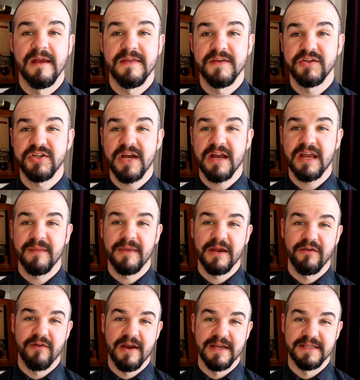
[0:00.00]
in the
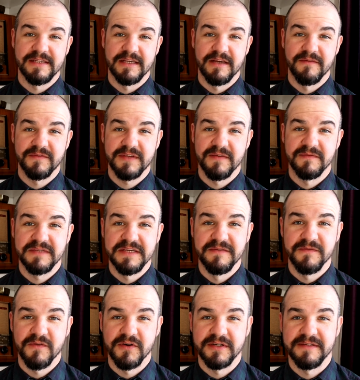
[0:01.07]
Jacobite Rising of
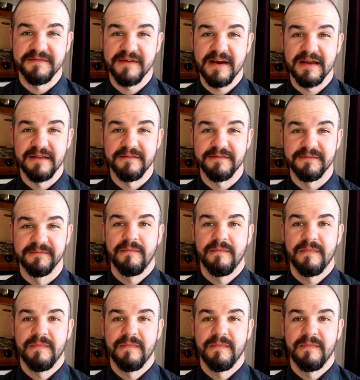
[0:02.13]
1745.